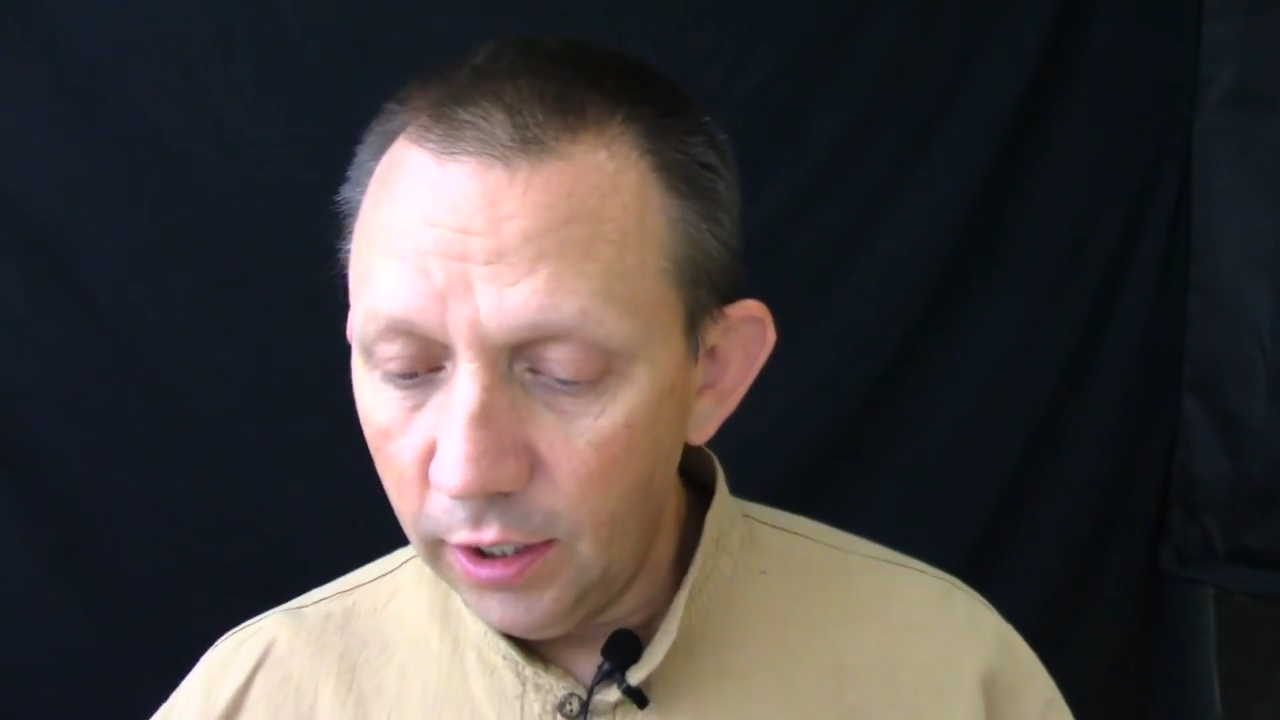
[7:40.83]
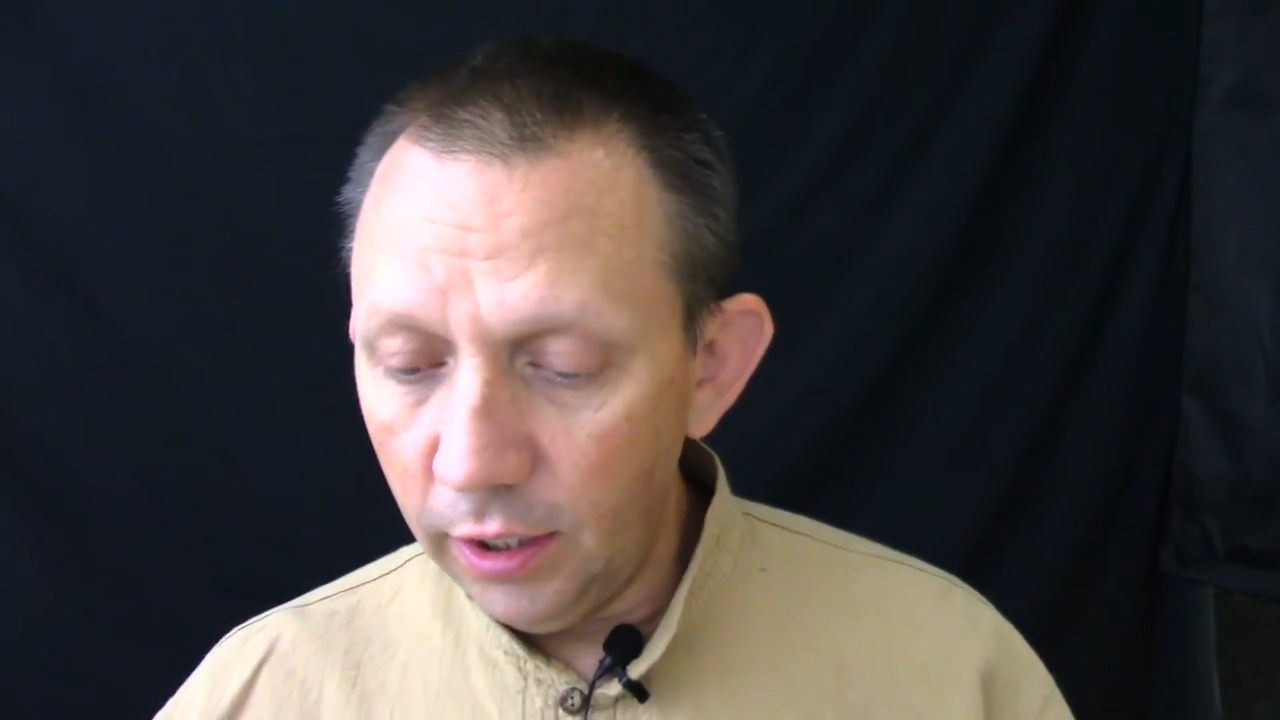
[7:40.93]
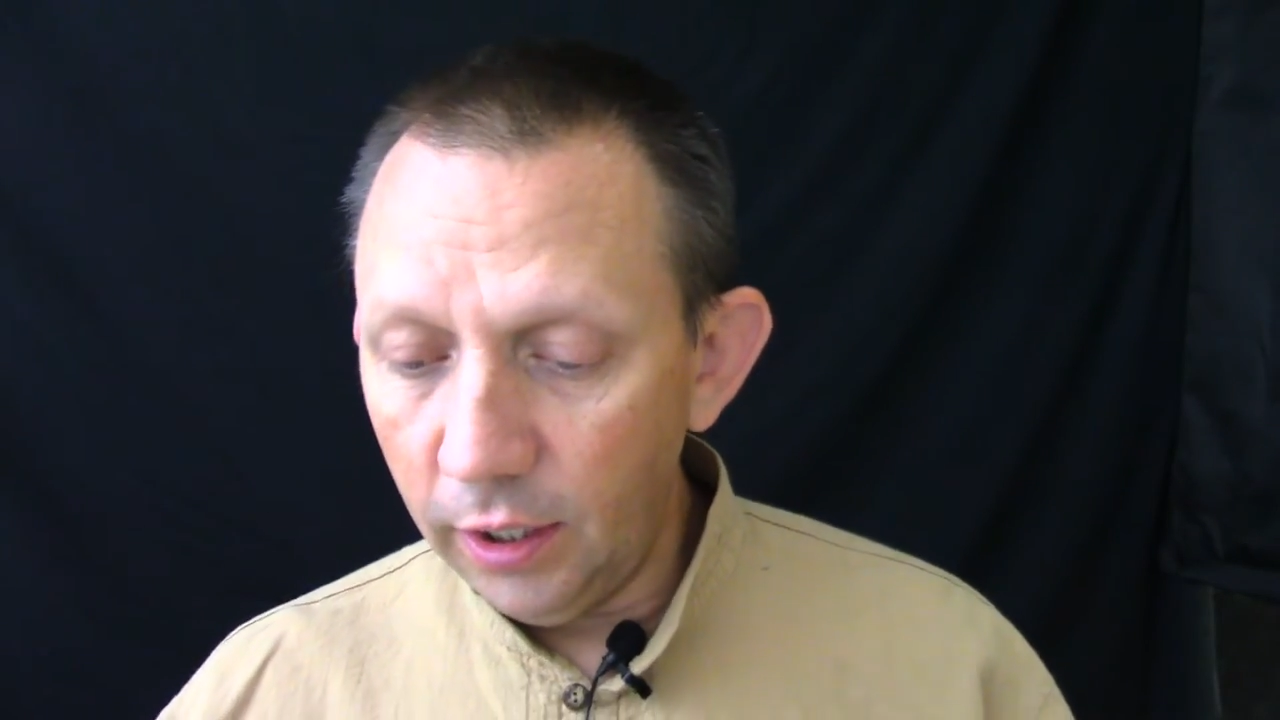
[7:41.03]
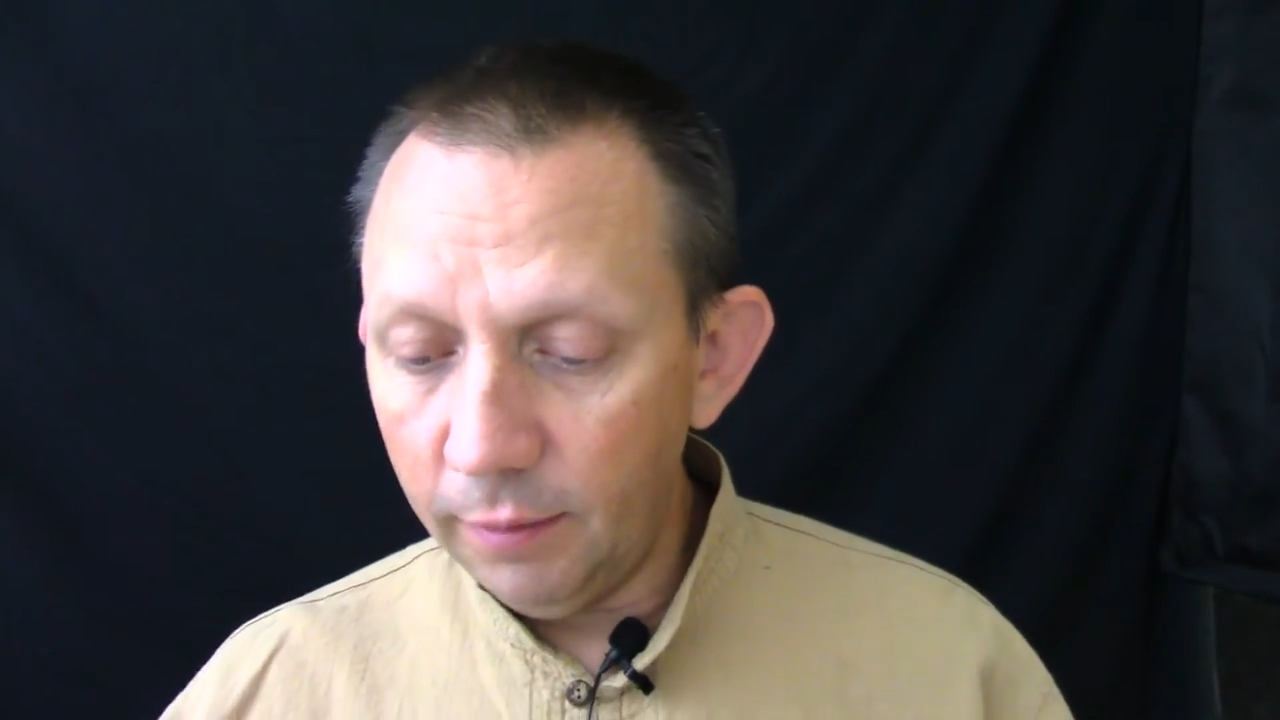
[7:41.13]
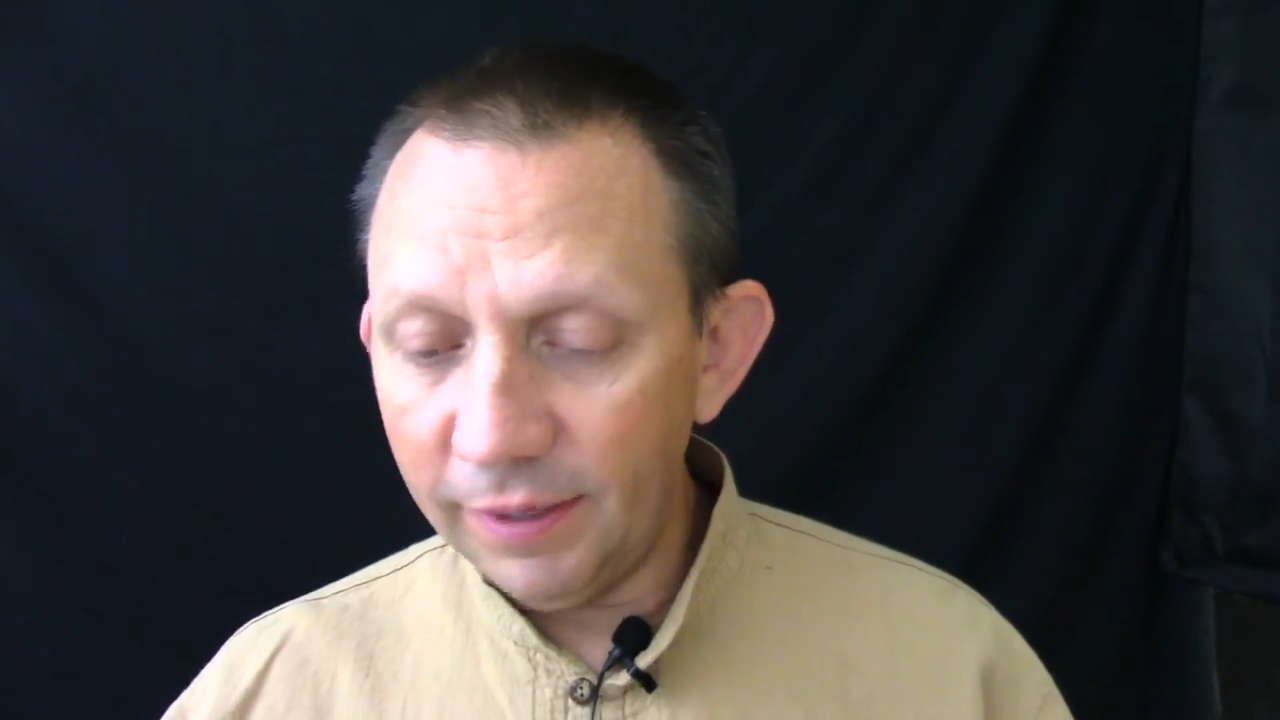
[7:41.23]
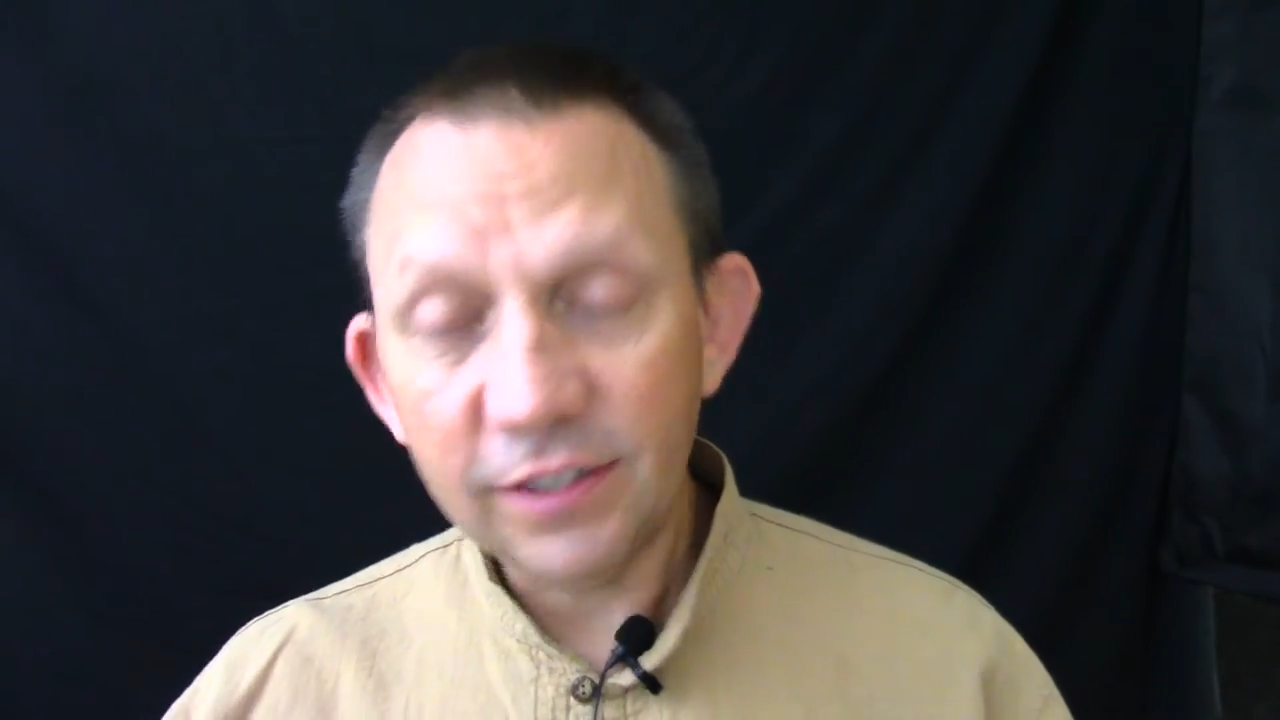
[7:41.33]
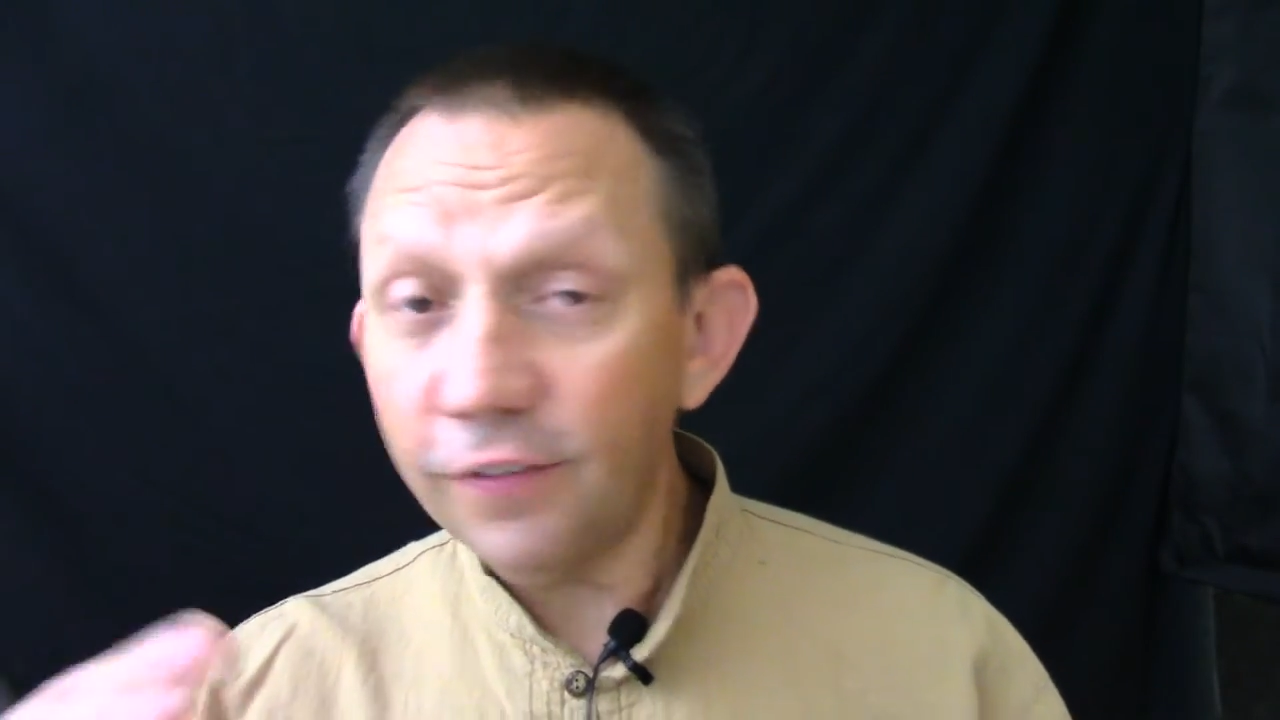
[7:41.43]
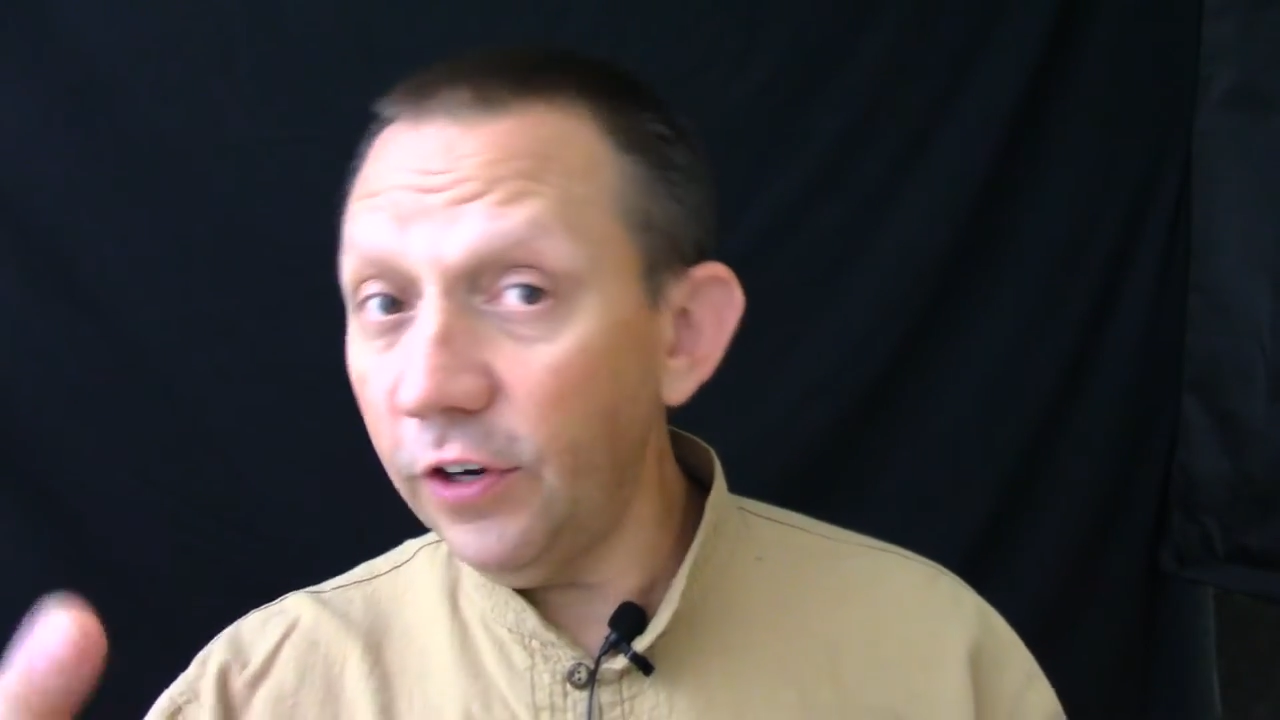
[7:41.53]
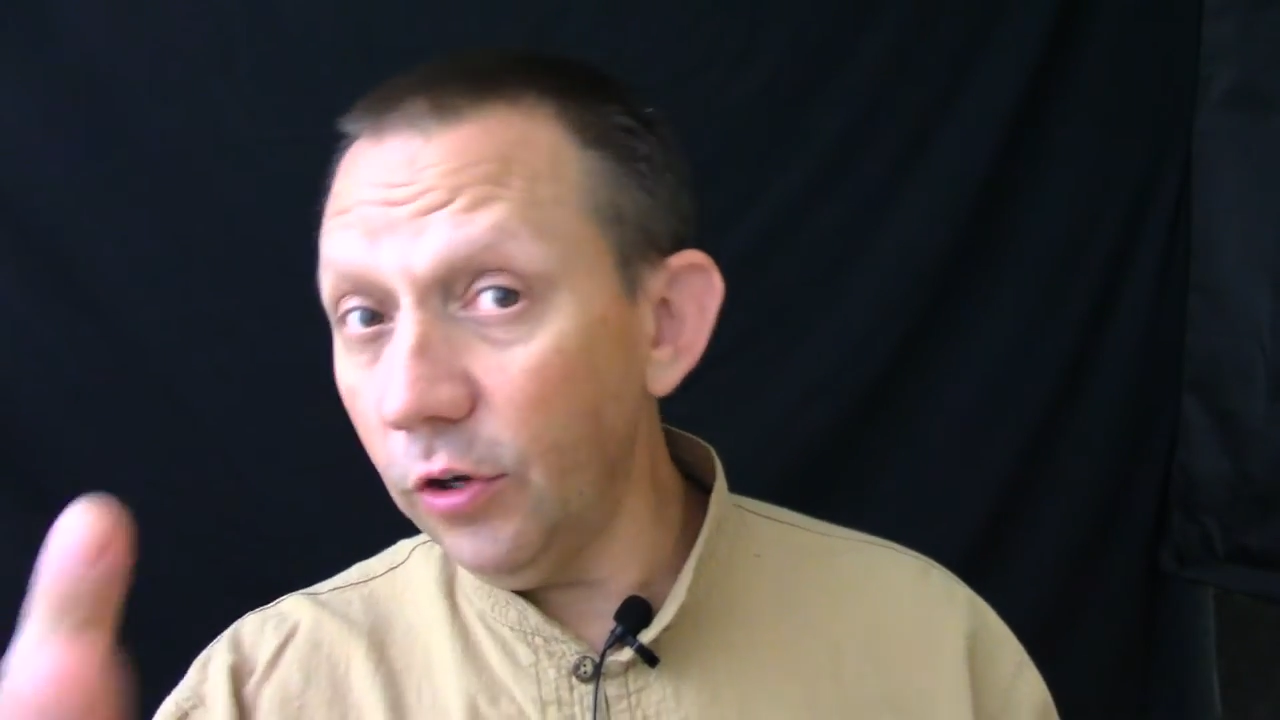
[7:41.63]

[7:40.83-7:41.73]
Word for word: uh, my stuffy